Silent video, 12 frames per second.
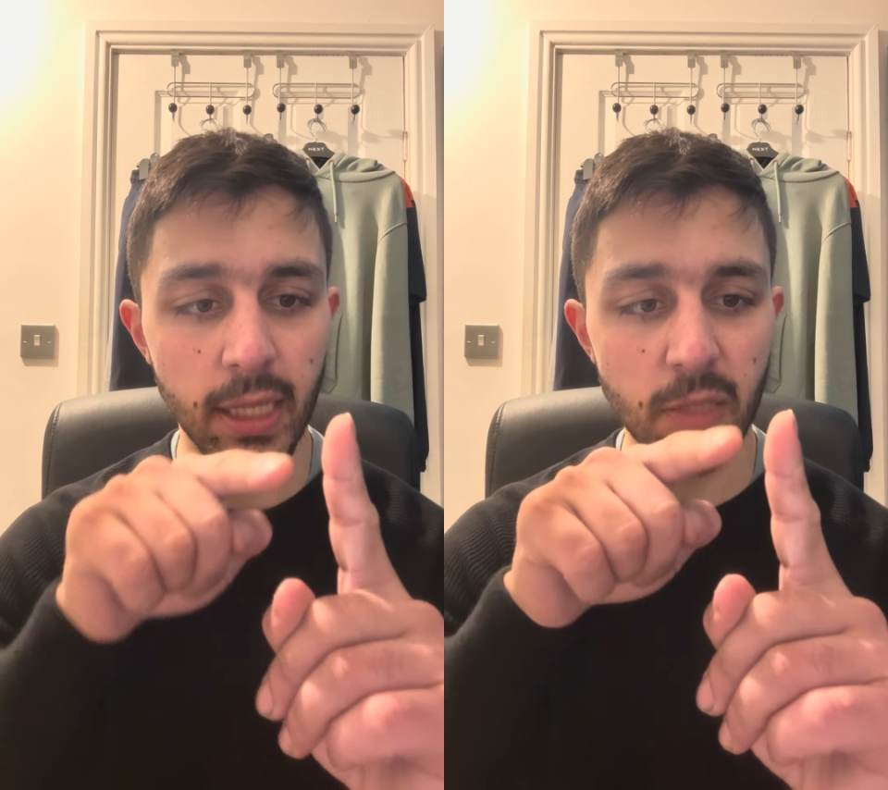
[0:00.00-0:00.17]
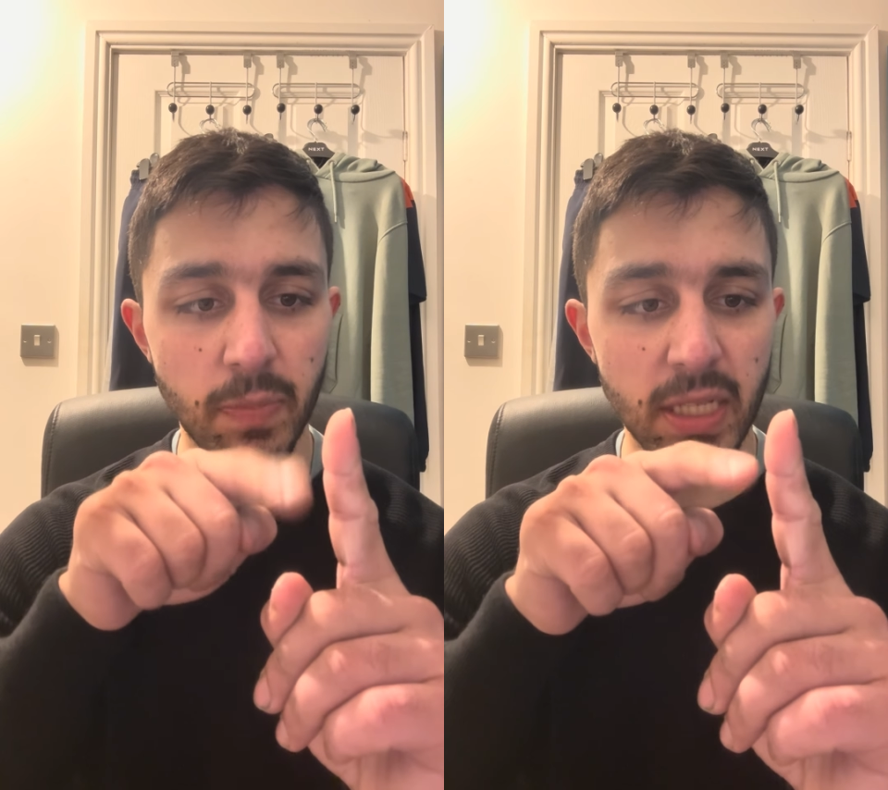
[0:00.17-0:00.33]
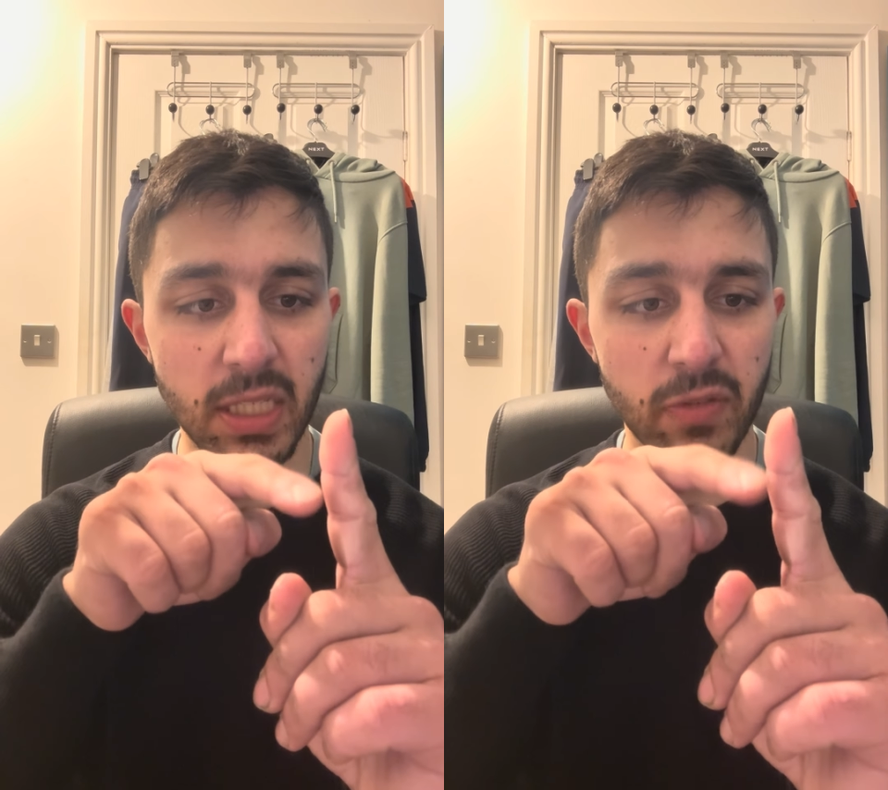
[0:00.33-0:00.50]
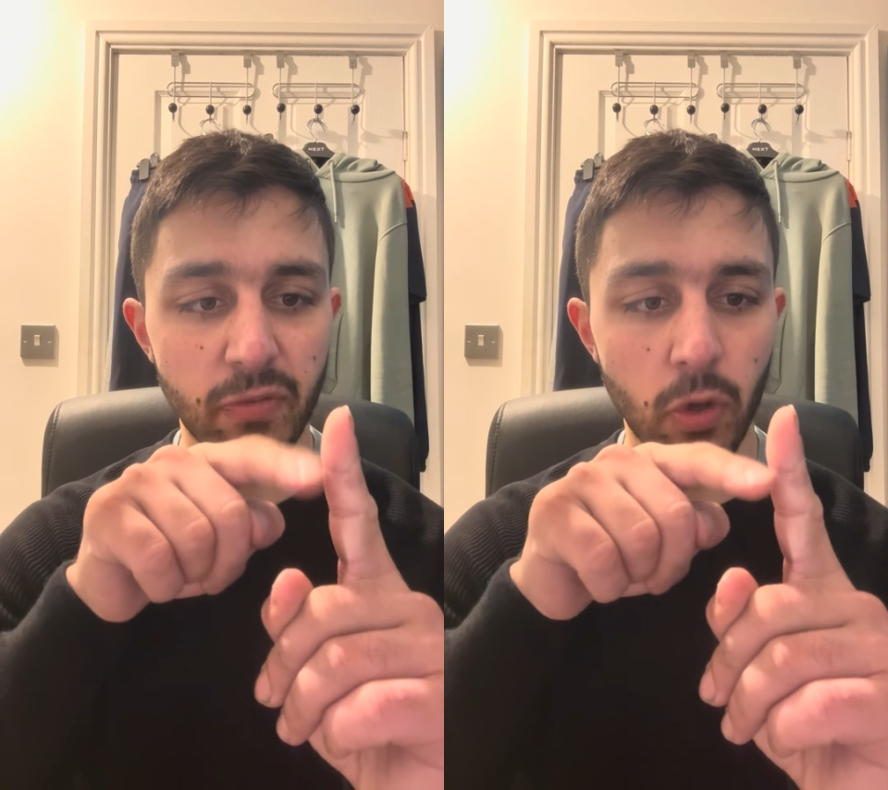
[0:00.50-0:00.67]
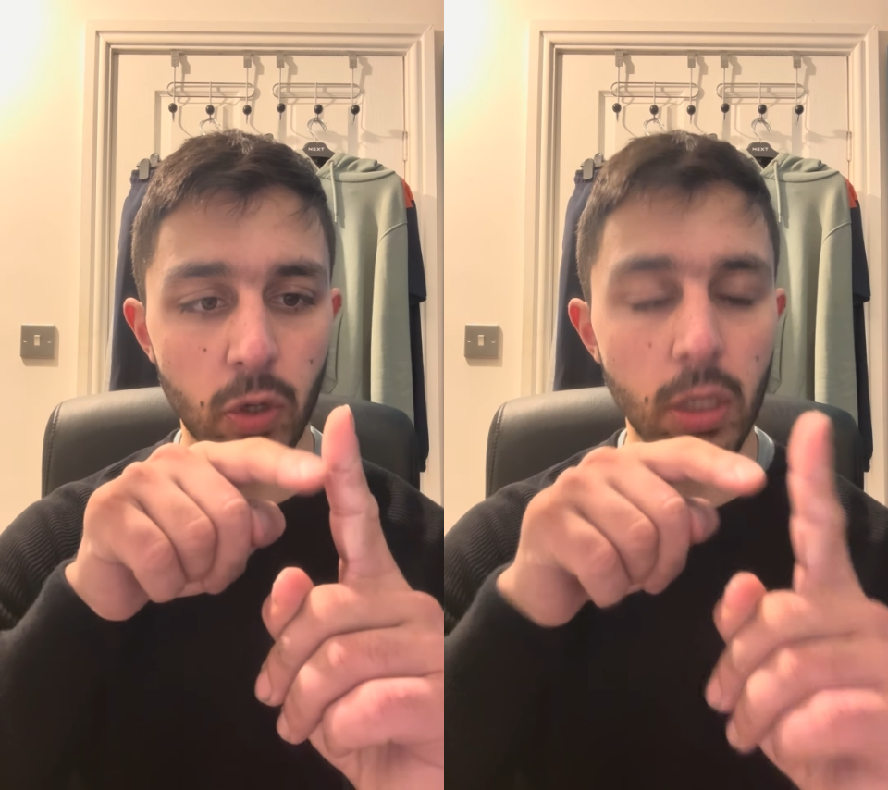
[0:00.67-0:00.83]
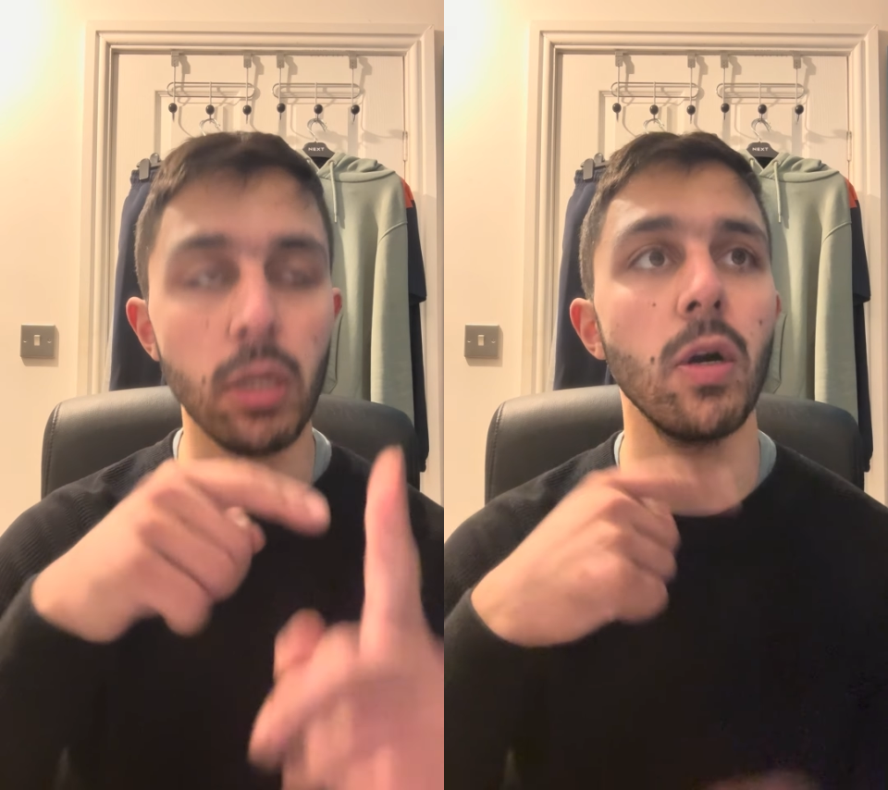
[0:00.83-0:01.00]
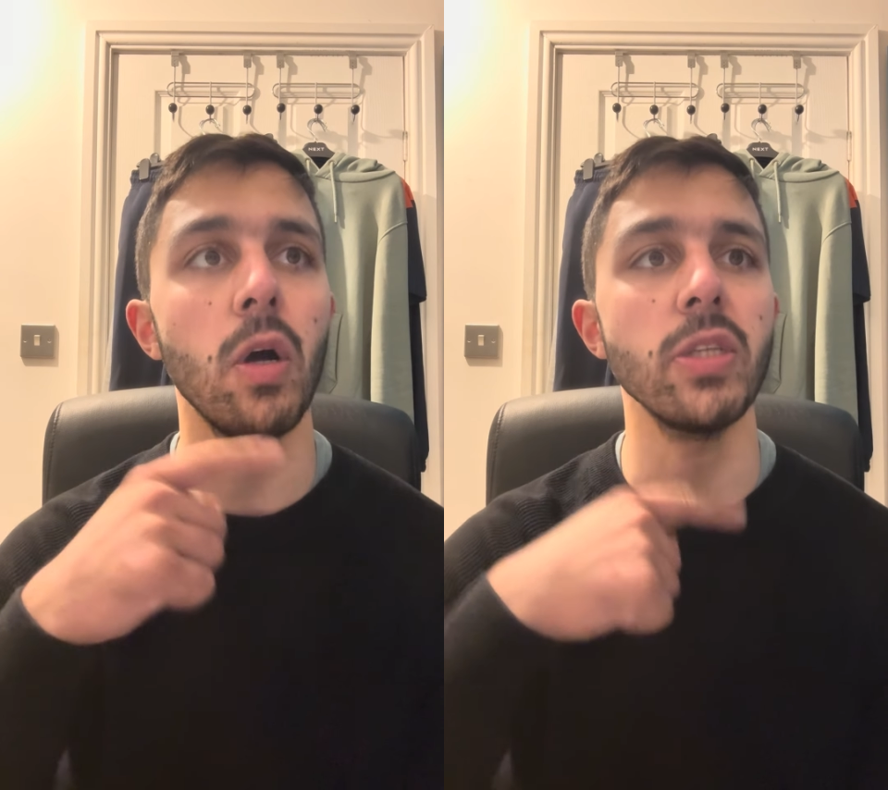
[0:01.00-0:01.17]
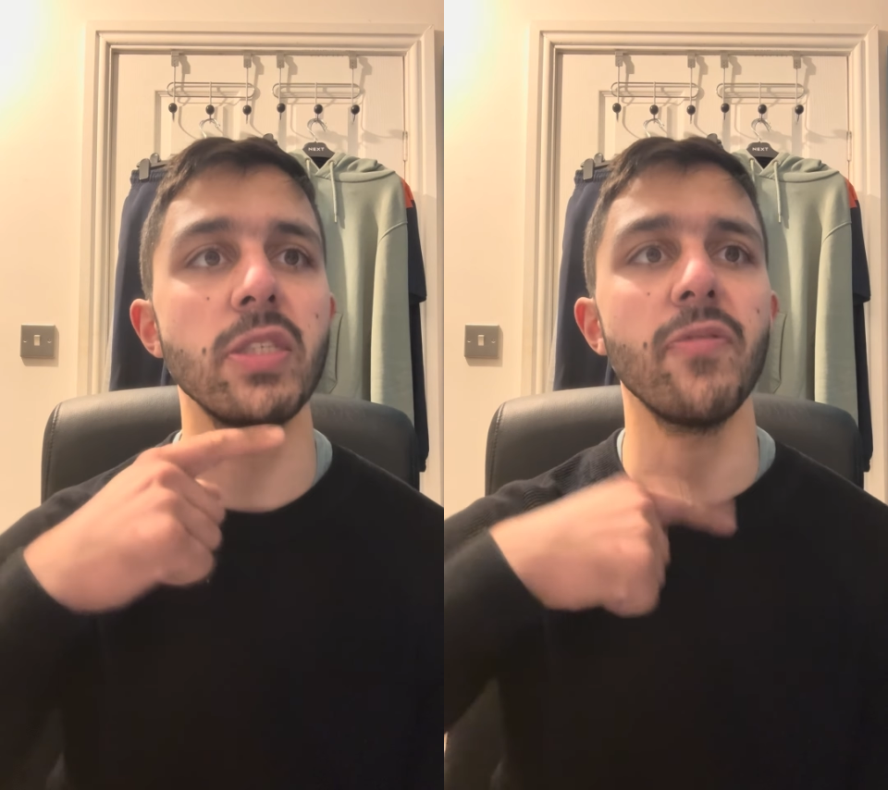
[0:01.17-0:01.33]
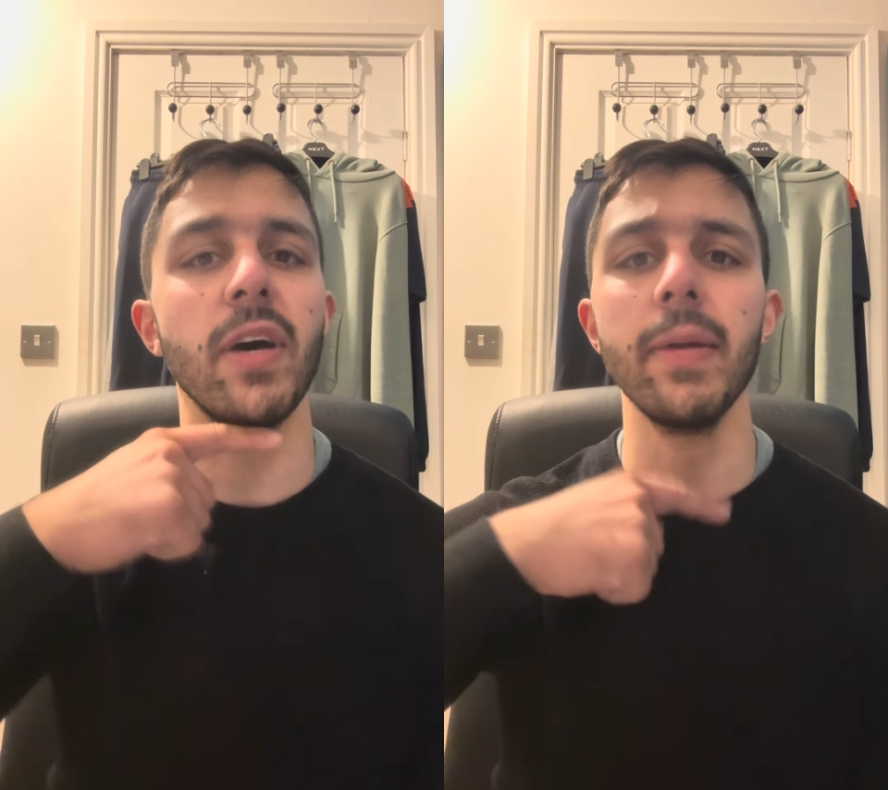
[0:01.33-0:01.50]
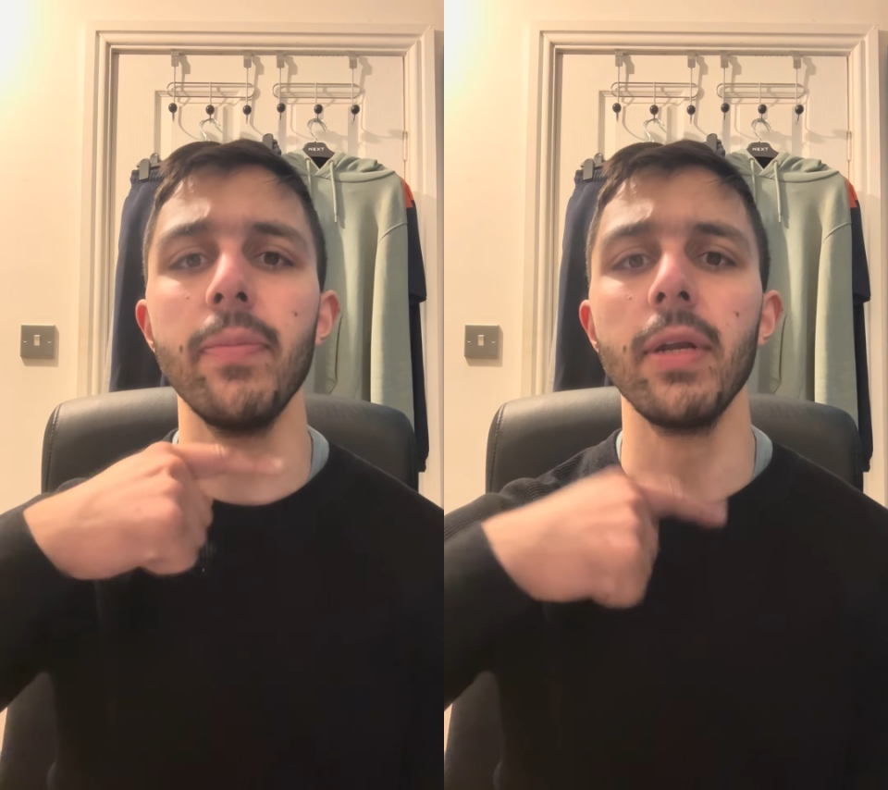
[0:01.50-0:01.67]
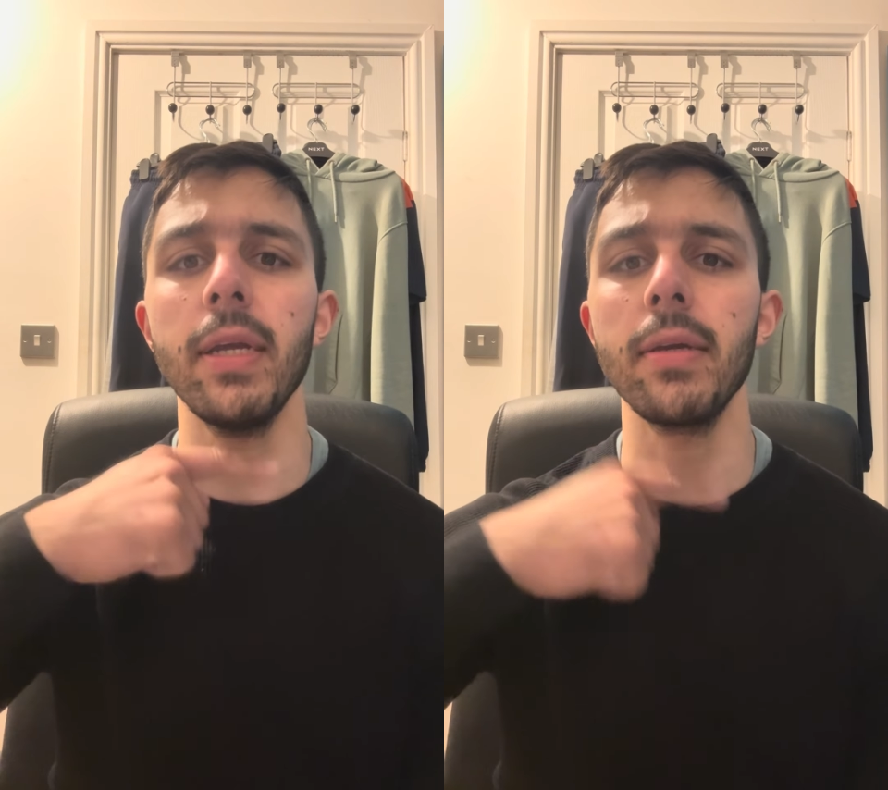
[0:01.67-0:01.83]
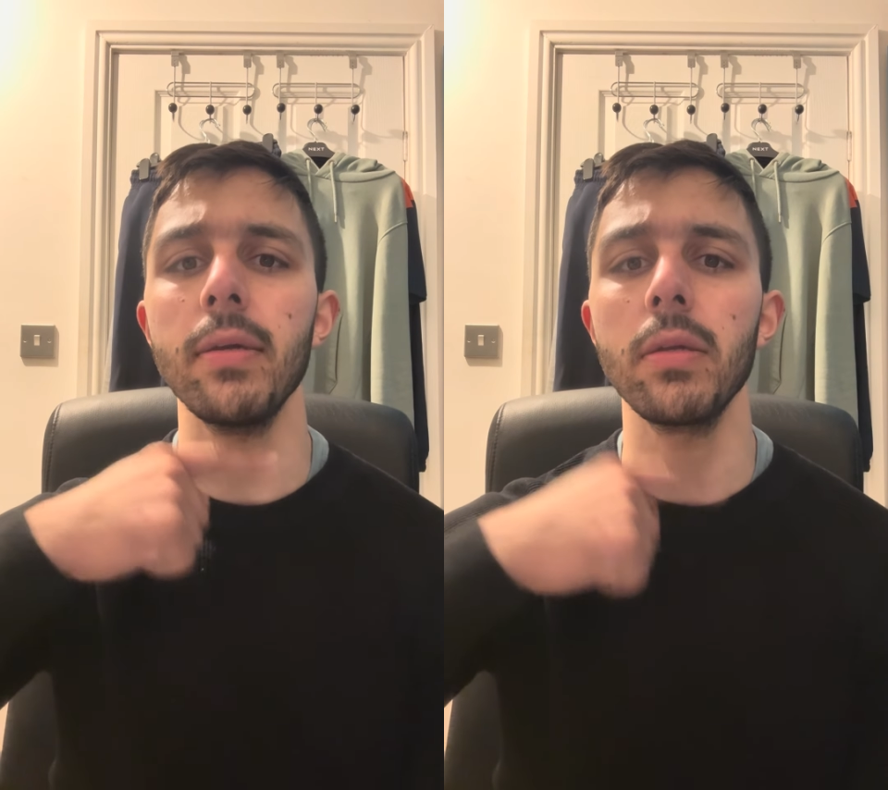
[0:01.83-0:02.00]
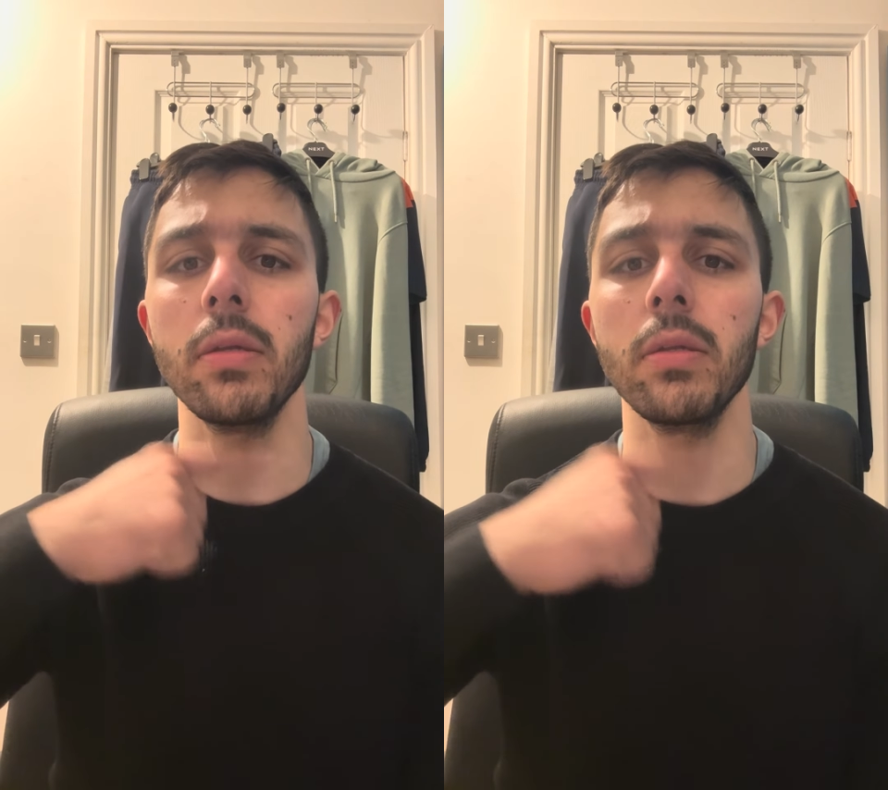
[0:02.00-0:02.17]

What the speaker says: This person's vocal cords are vibrating.